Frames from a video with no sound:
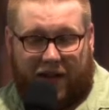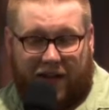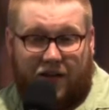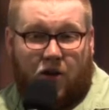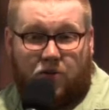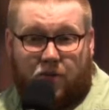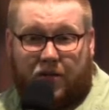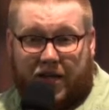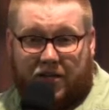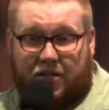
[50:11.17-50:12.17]
It knows
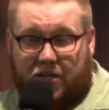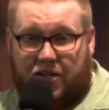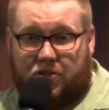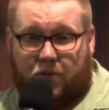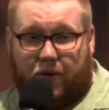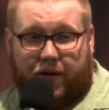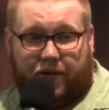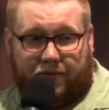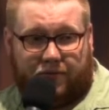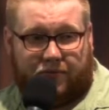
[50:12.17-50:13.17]
what kind of jeans you
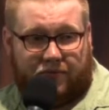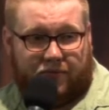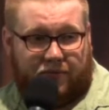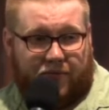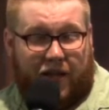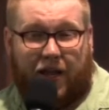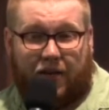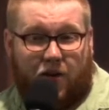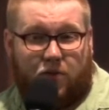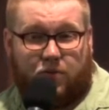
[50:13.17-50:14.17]
wear.
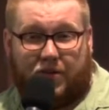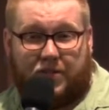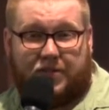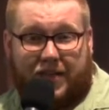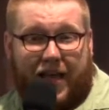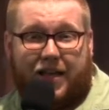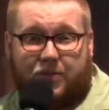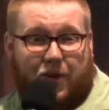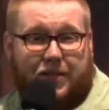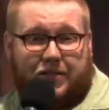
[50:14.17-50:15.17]
It knows what
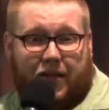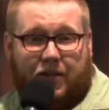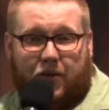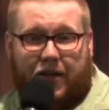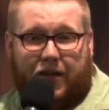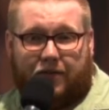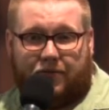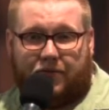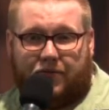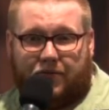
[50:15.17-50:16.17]
size waistline you have.
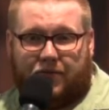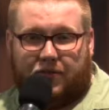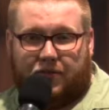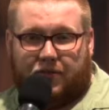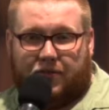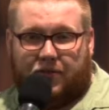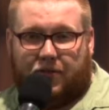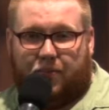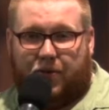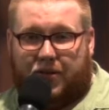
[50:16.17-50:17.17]

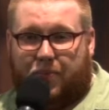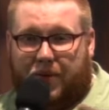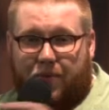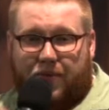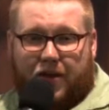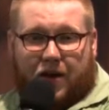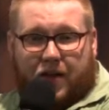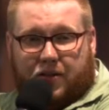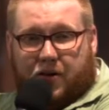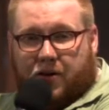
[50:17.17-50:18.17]
But the people that are
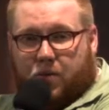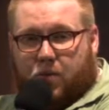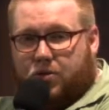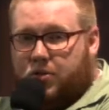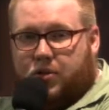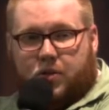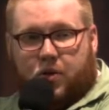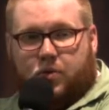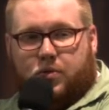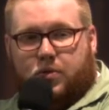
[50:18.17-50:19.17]
out there in the world should
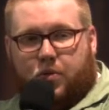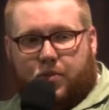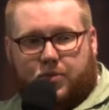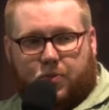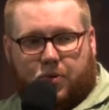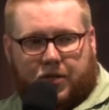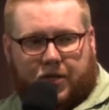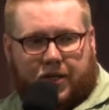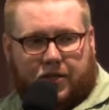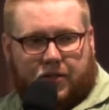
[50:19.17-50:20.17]
know so much more than
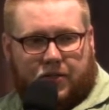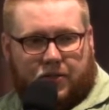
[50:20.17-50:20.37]
that.